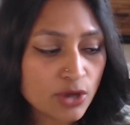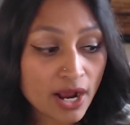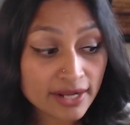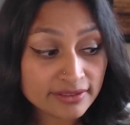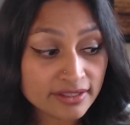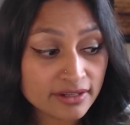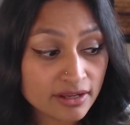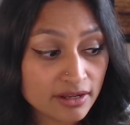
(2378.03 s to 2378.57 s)
I
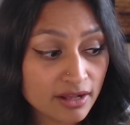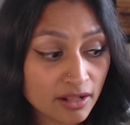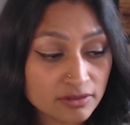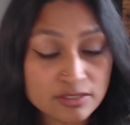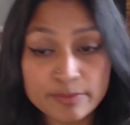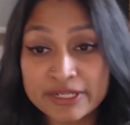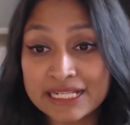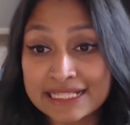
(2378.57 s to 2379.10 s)
think
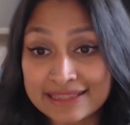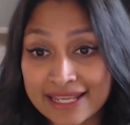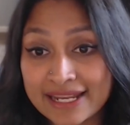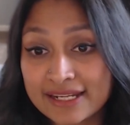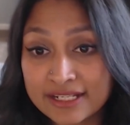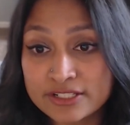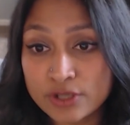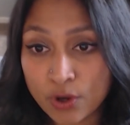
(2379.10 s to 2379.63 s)
ultimately they
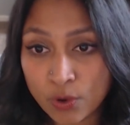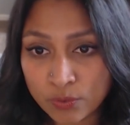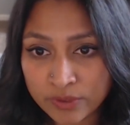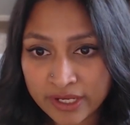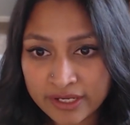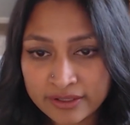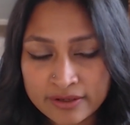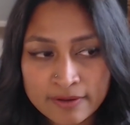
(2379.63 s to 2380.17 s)
need to own
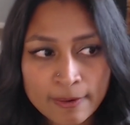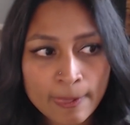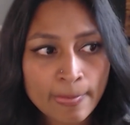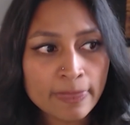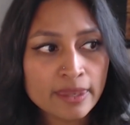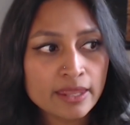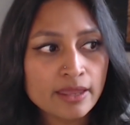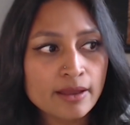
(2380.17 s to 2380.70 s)
it.
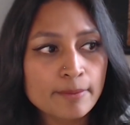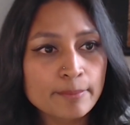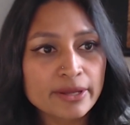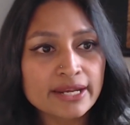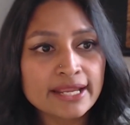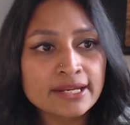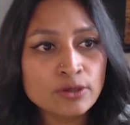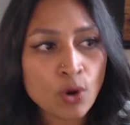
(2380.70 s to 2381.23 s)
But
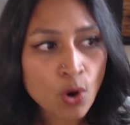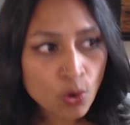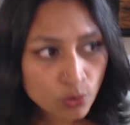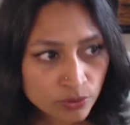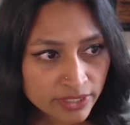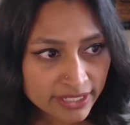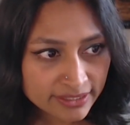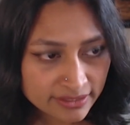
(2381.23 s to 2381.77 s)
in
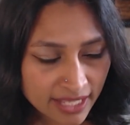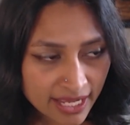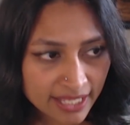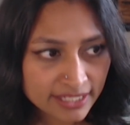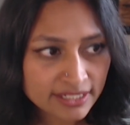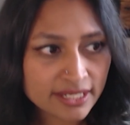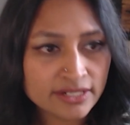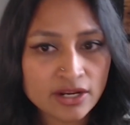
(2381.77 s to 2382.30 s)
owning
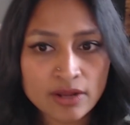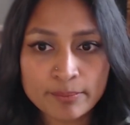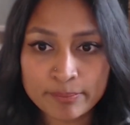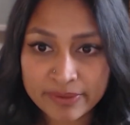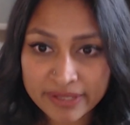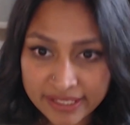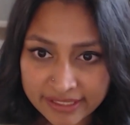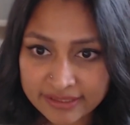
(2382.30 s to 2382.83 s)
that and
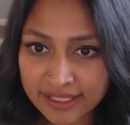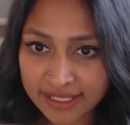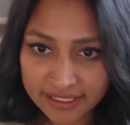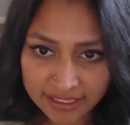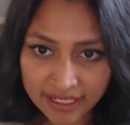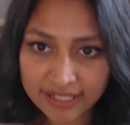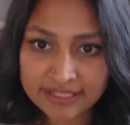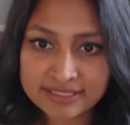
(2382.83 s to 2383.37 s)
being that
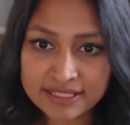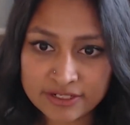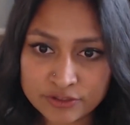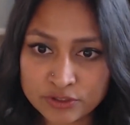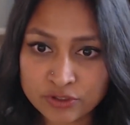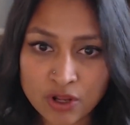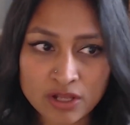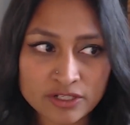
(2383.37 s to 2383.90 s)
like central
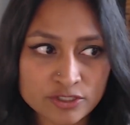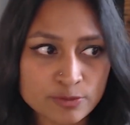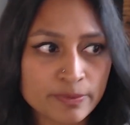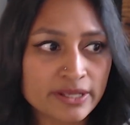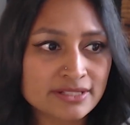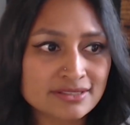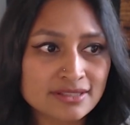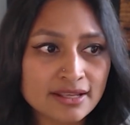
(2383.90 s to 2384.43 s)
knowledge
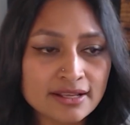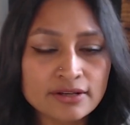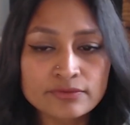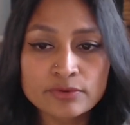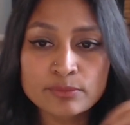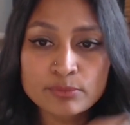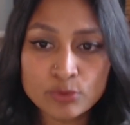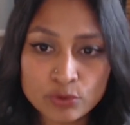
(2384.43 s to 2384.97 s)
base, they can
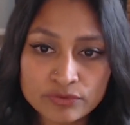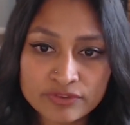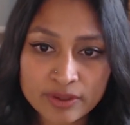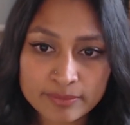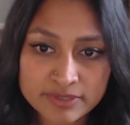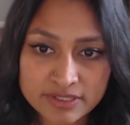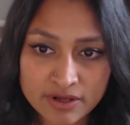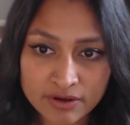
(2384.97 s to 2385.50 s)
remove
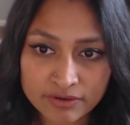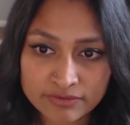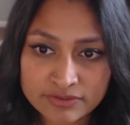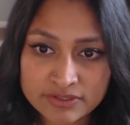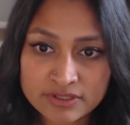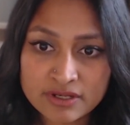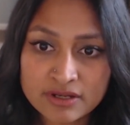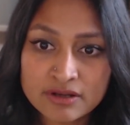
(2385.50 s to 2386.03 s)

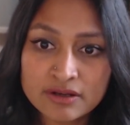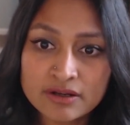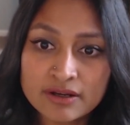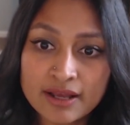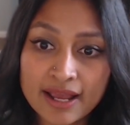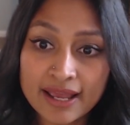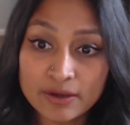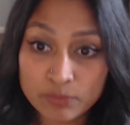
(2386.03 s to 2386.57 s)
themselves
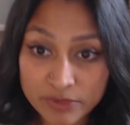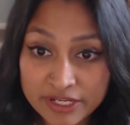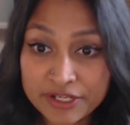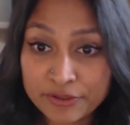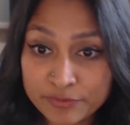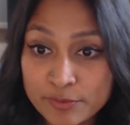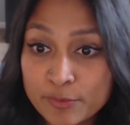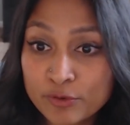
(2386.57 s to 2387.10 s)
and we can
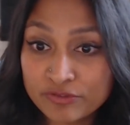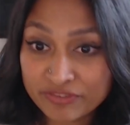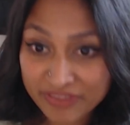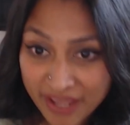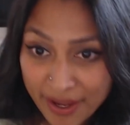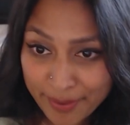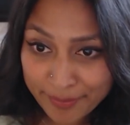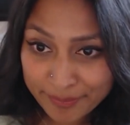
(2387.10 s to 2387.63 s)
remove
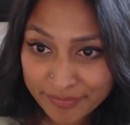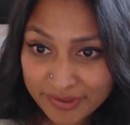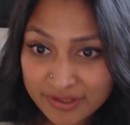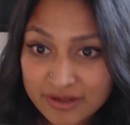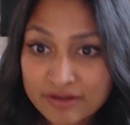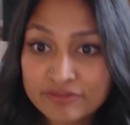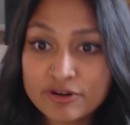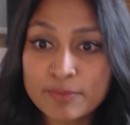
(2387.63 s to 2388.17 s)
them
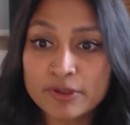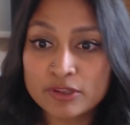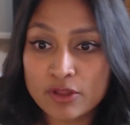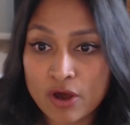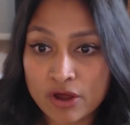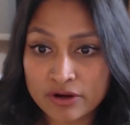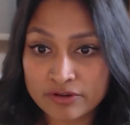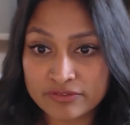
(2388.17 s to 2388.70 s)
from a
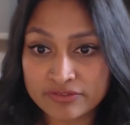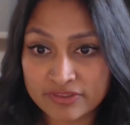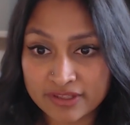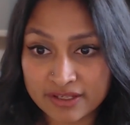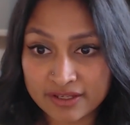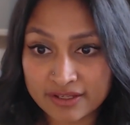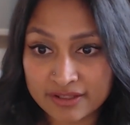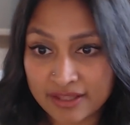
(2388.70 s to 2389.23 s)
lot of
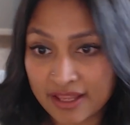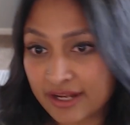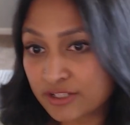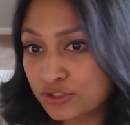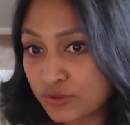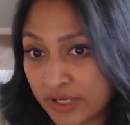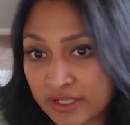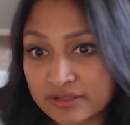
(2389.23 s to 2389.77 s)
the like
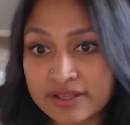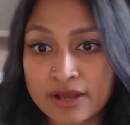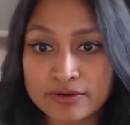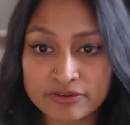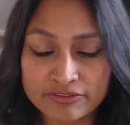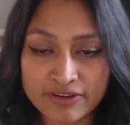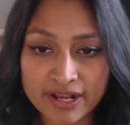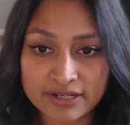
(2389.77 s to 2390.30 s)
trickle down
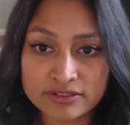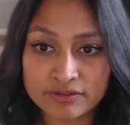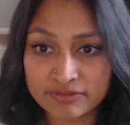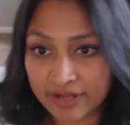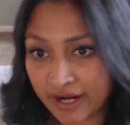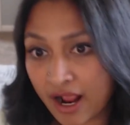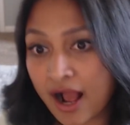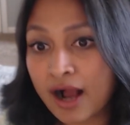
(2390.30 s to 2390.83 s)
effect of
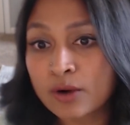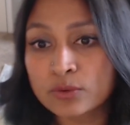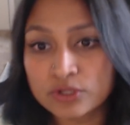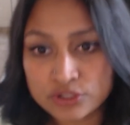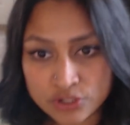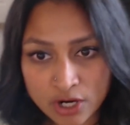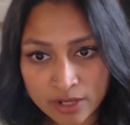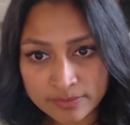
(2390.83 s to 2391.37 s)
like our
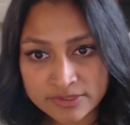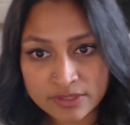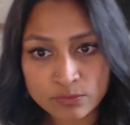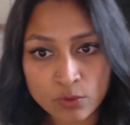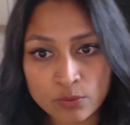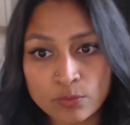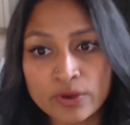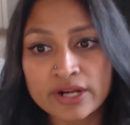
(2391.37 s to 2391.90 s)
jobs and
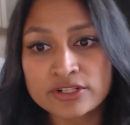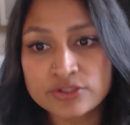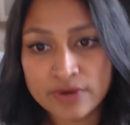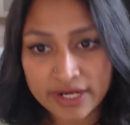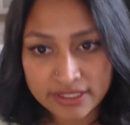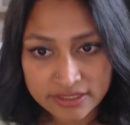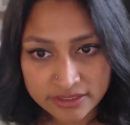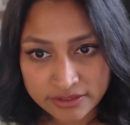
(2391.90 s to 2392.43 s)
what we're
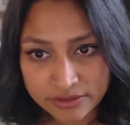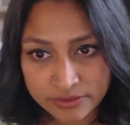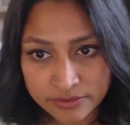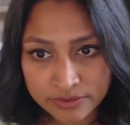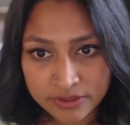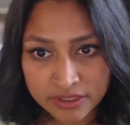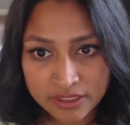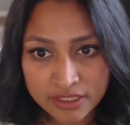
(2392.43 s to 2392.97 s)
trying to do.
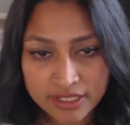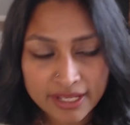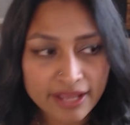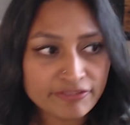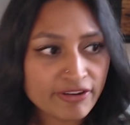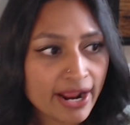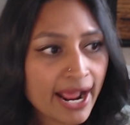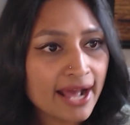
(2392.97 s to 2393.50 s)
If
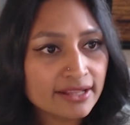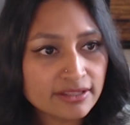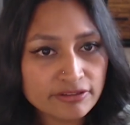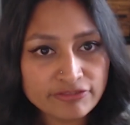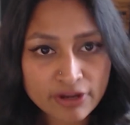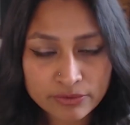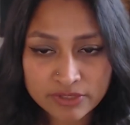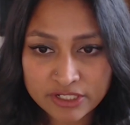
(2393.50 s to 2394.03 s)
I had that
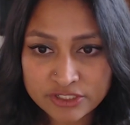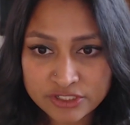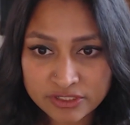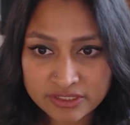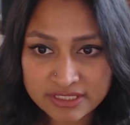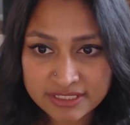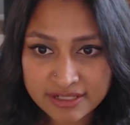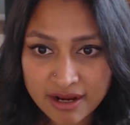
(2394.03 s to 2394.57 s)
foundation
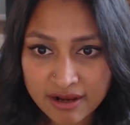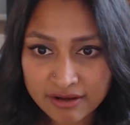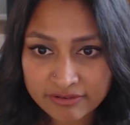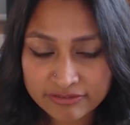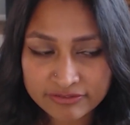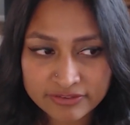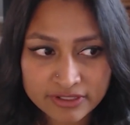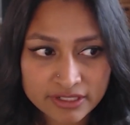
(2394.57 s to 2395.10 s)

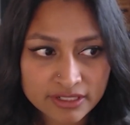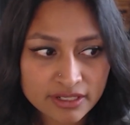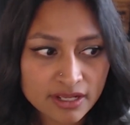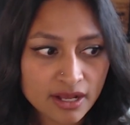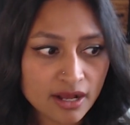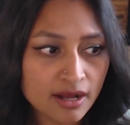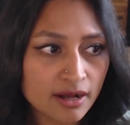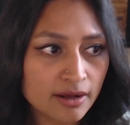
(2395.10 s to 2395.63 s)
stuff,
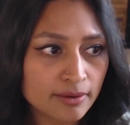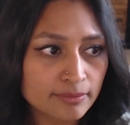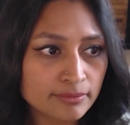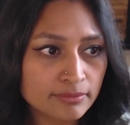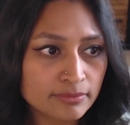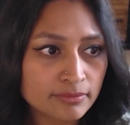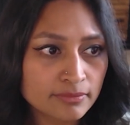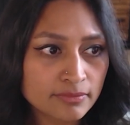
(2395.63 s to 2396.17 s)
um,
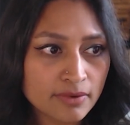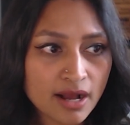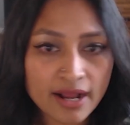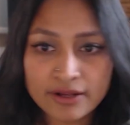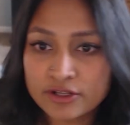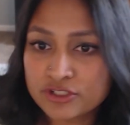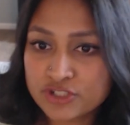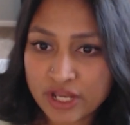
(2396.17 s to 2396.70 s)
I
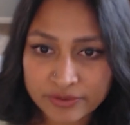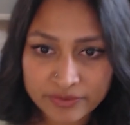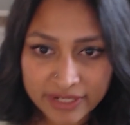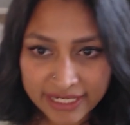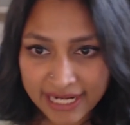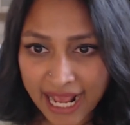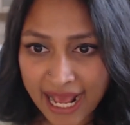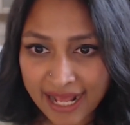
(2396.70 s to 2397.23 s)
could
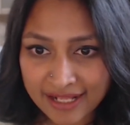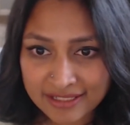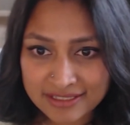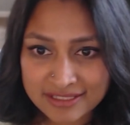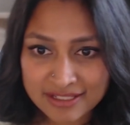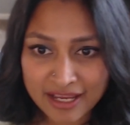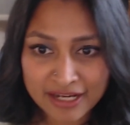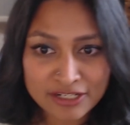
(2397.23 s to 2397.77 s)
generate
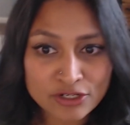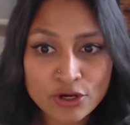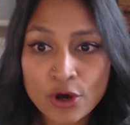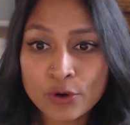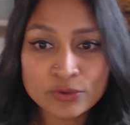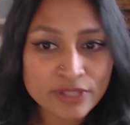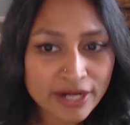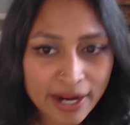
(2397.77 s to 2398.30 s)
ads and
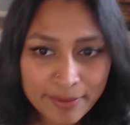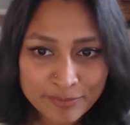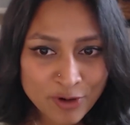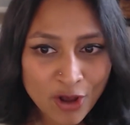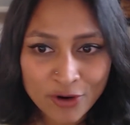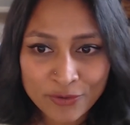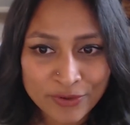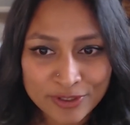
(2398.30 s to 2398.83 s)
know that I'm
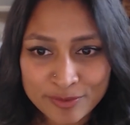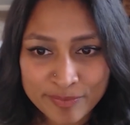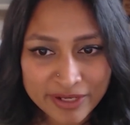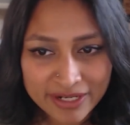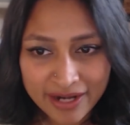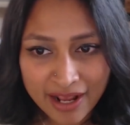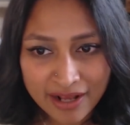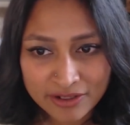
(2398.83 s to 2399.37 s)
not going to be
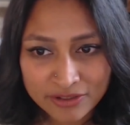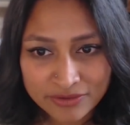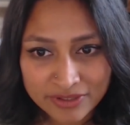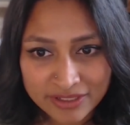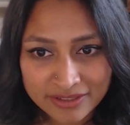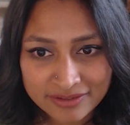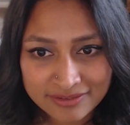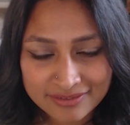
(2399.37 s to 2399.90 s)

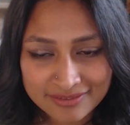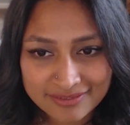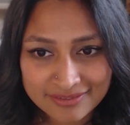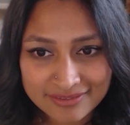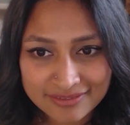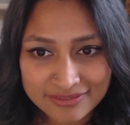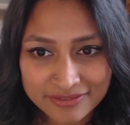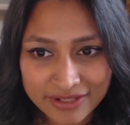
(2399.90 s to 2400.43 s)
inaccurate,
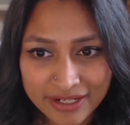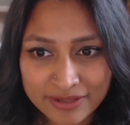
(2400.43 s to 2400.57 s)
right?